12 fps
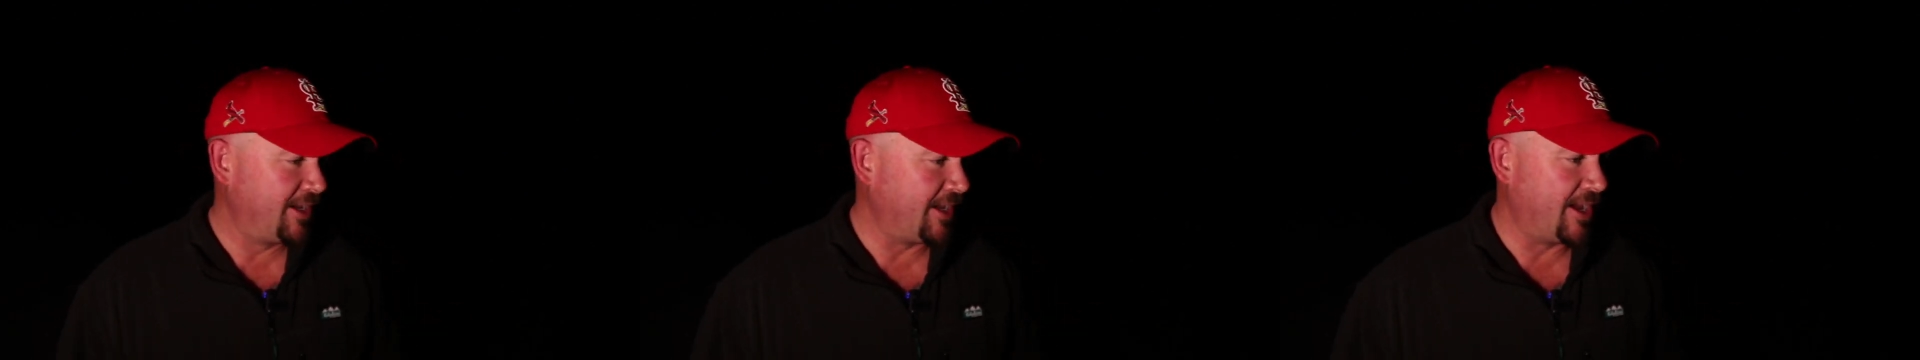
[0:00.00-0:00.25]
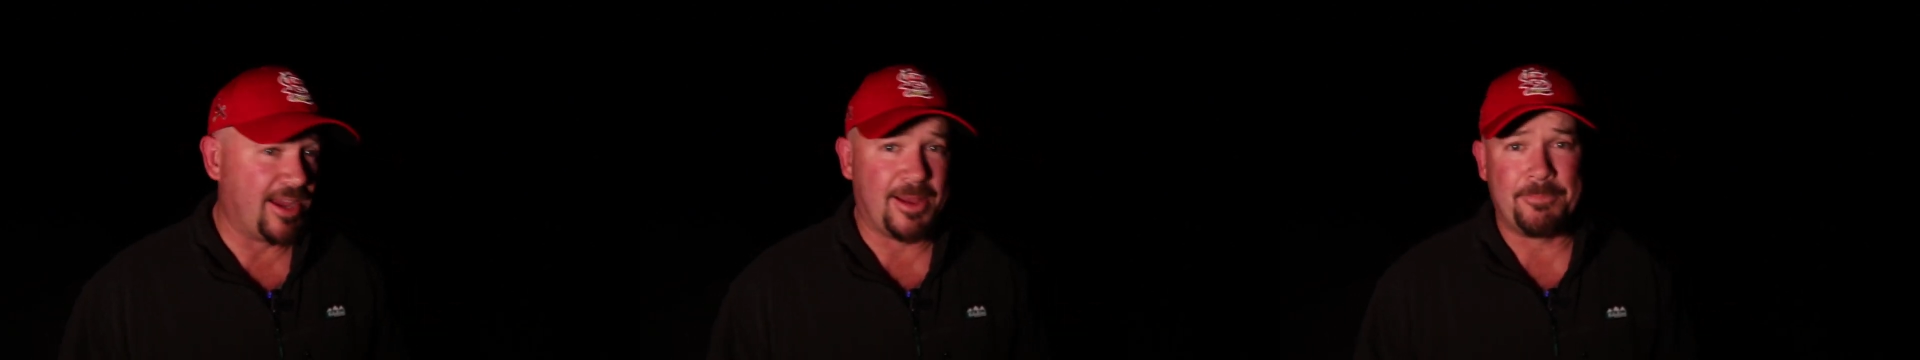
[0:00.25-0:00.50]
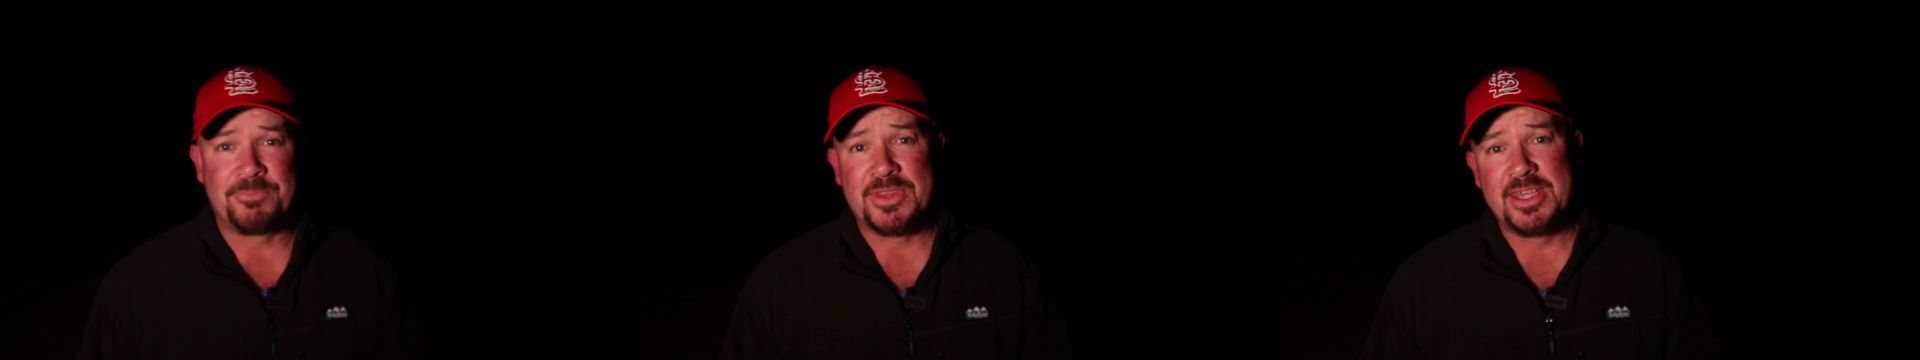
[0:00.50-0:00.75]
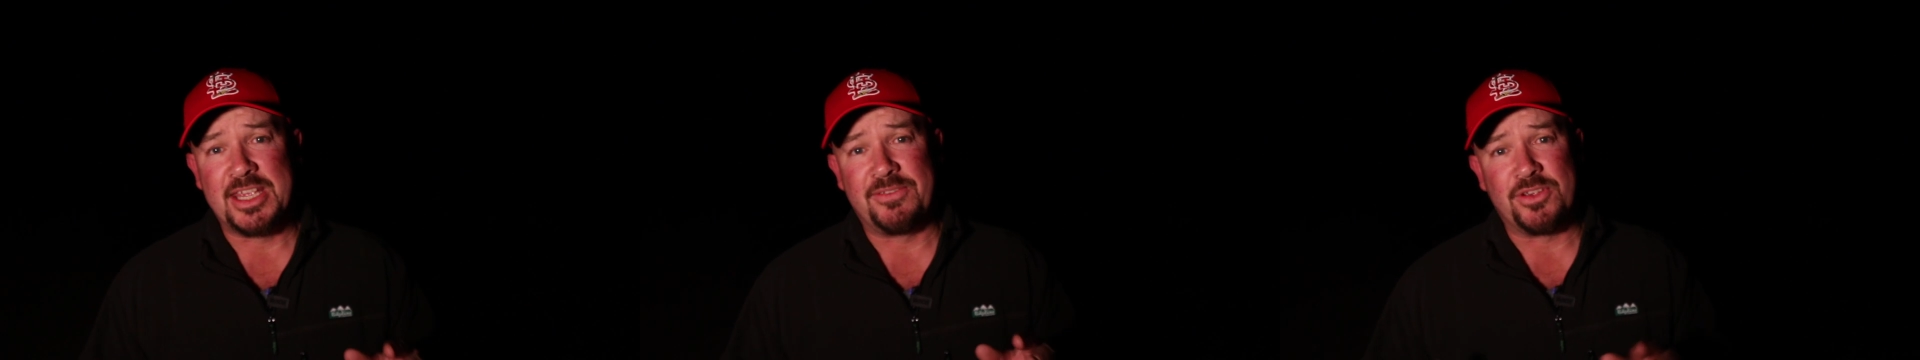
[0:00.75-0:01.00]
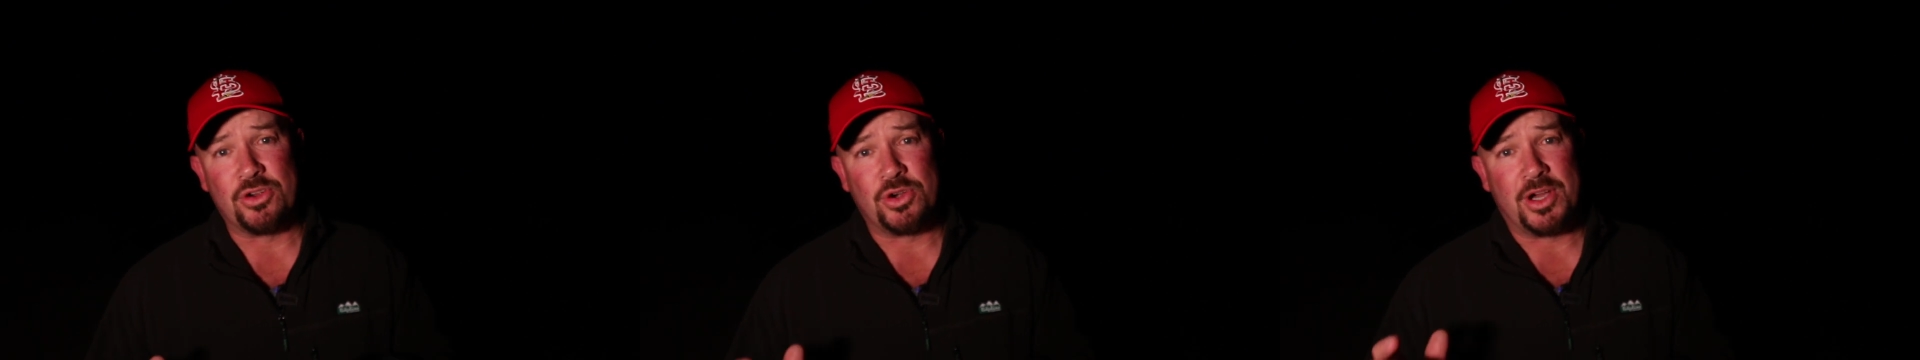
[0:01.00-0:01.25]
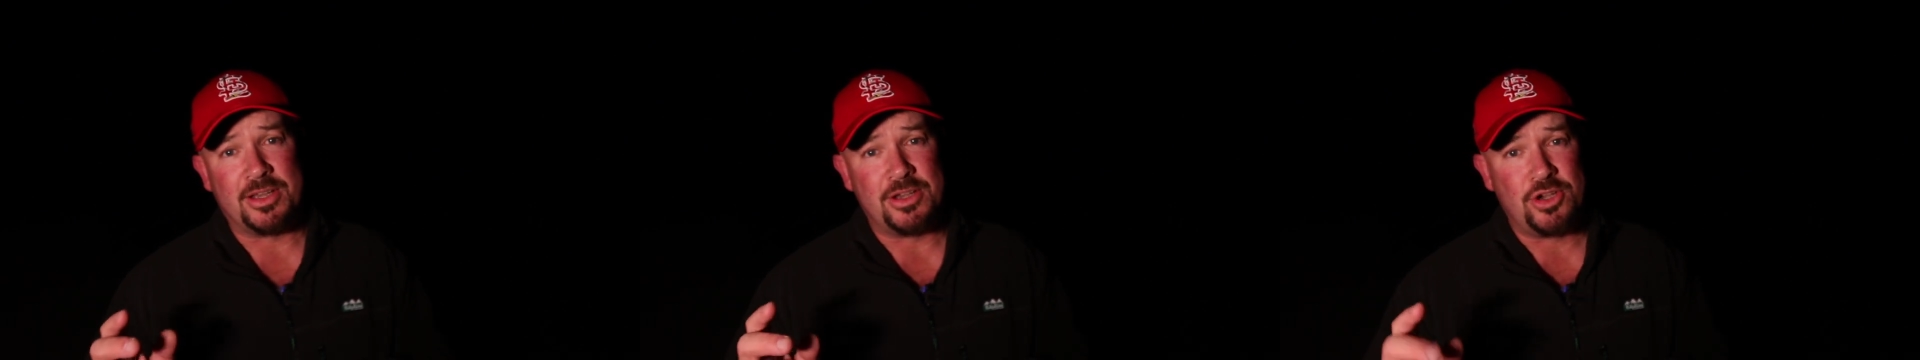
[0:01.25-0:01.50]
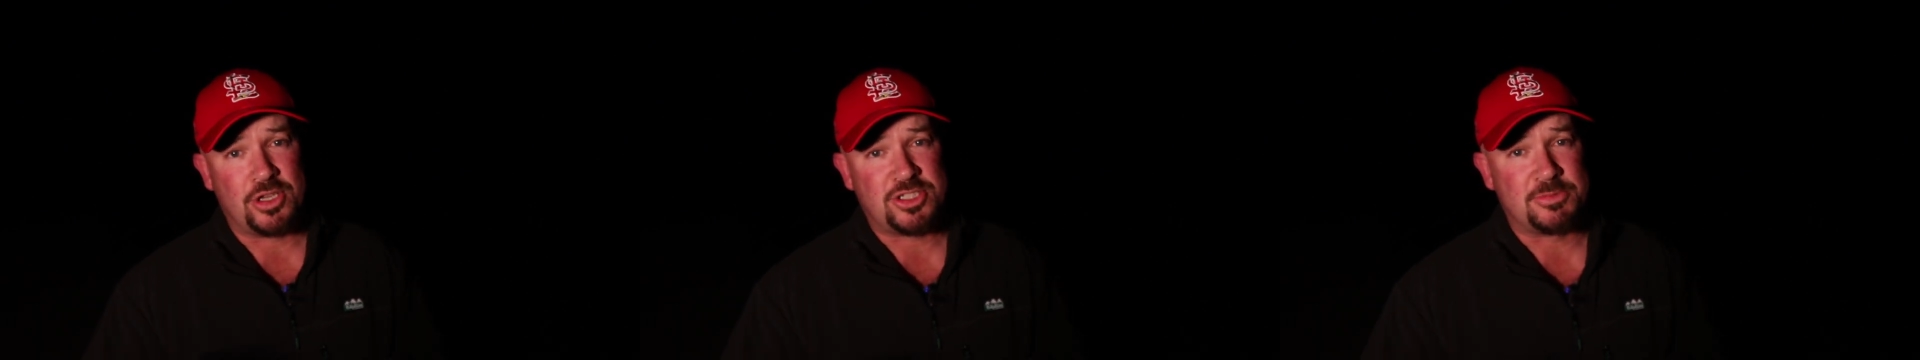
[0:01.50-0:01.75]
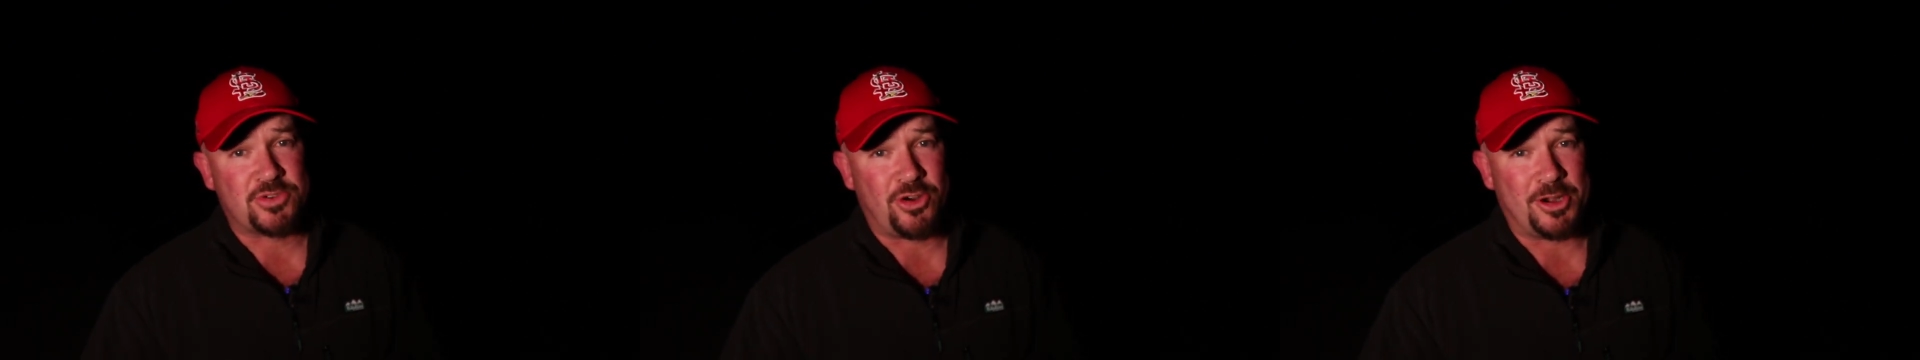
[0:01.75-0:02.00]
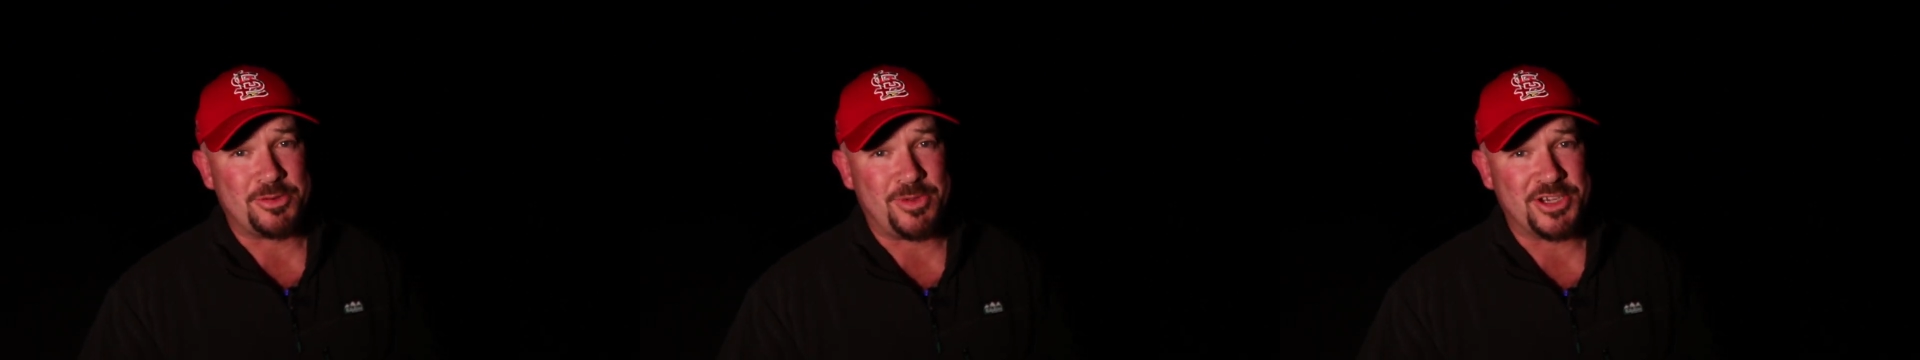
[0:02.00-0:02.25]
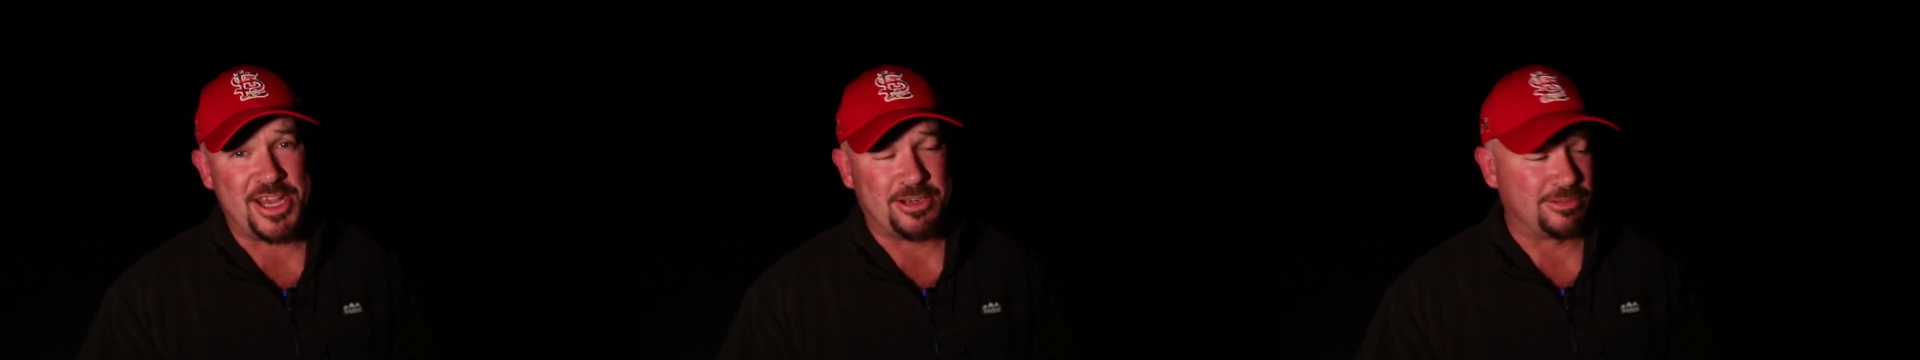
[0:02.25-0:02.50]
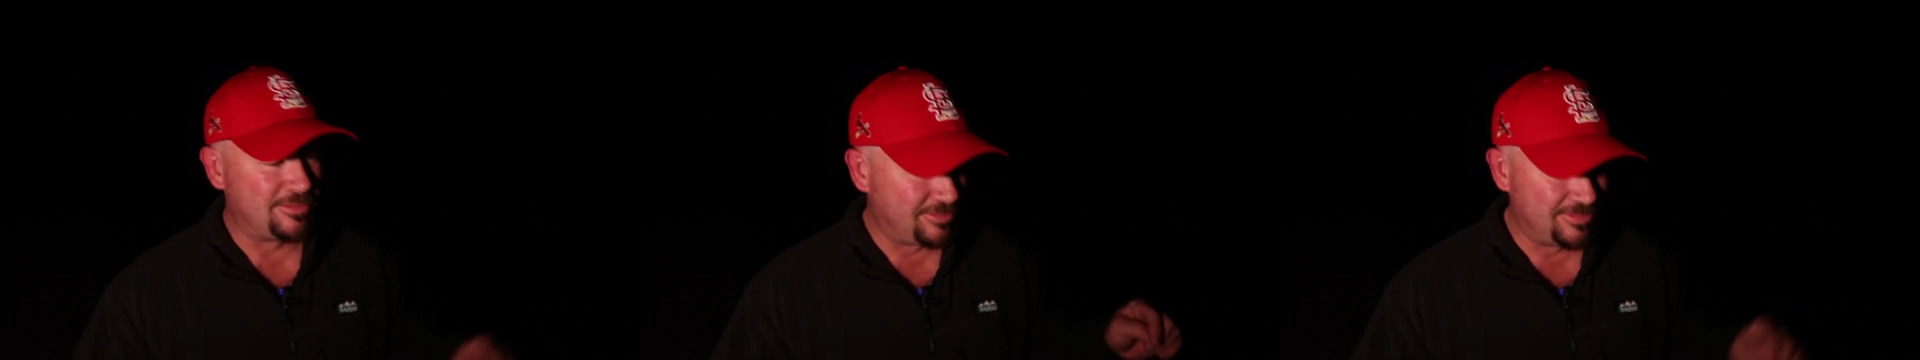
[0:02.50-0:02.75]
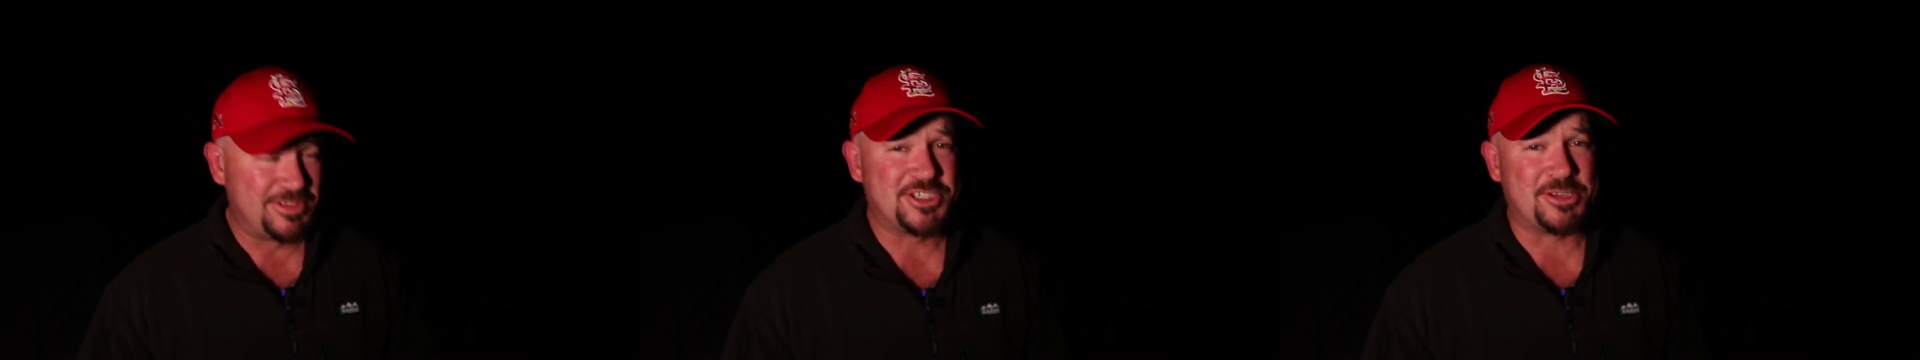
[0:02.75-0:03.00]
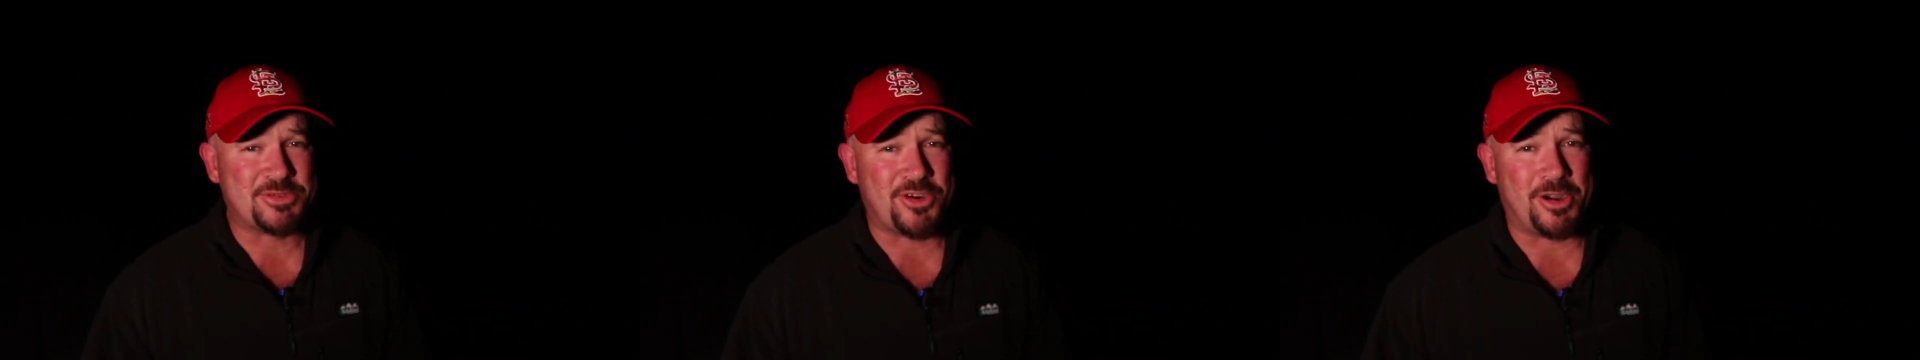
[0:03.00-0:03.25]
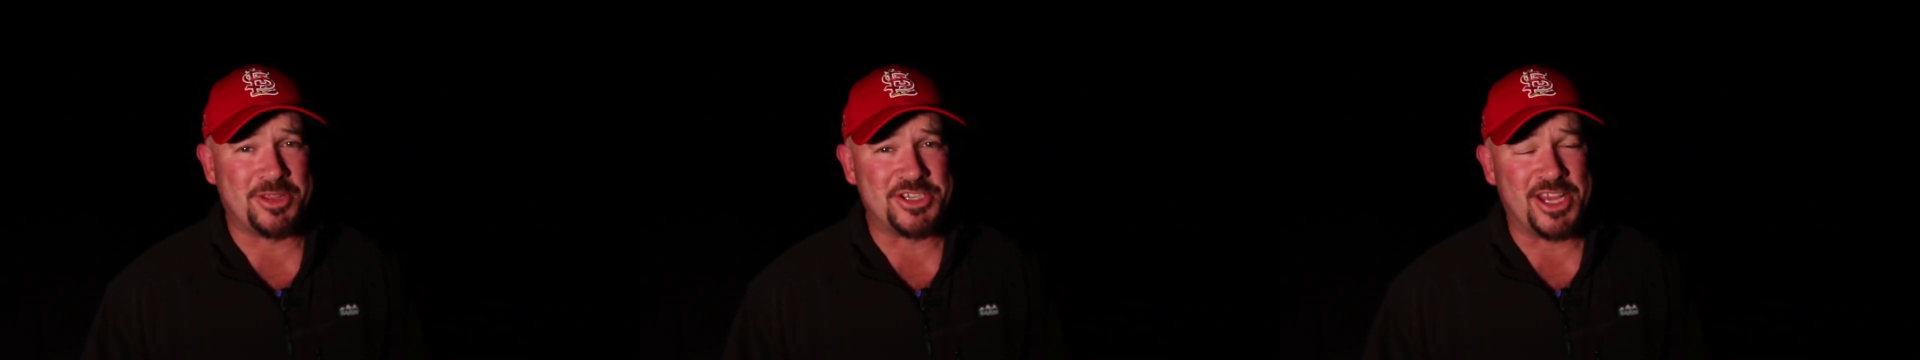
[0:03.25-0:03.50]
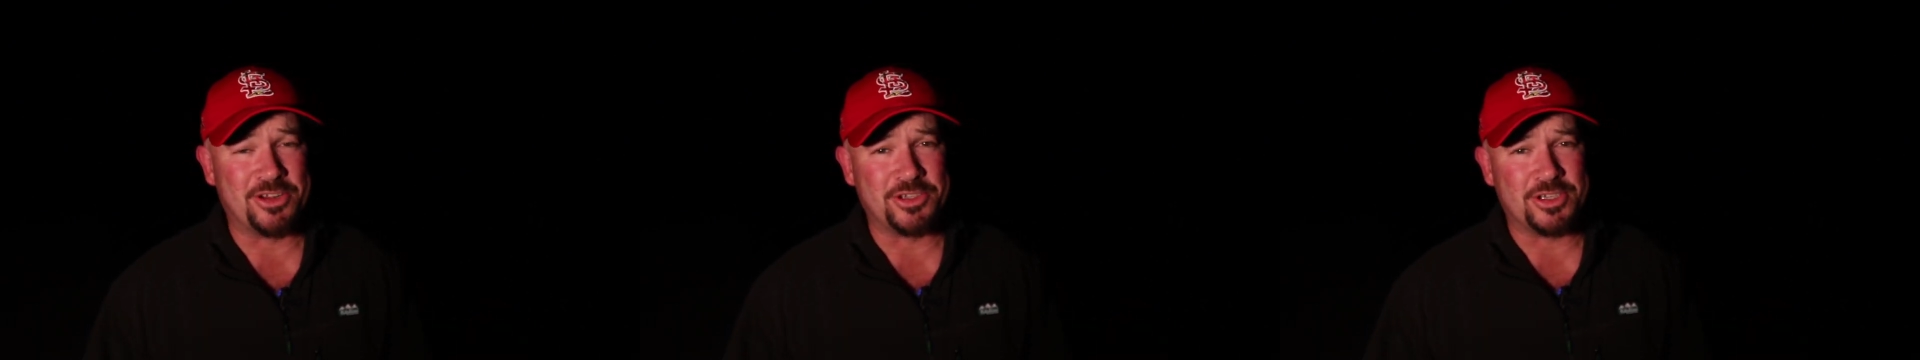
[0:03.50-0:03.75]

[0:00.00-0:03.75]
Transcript: Um, if you're not subscribed to my channel, subscribe to the channel.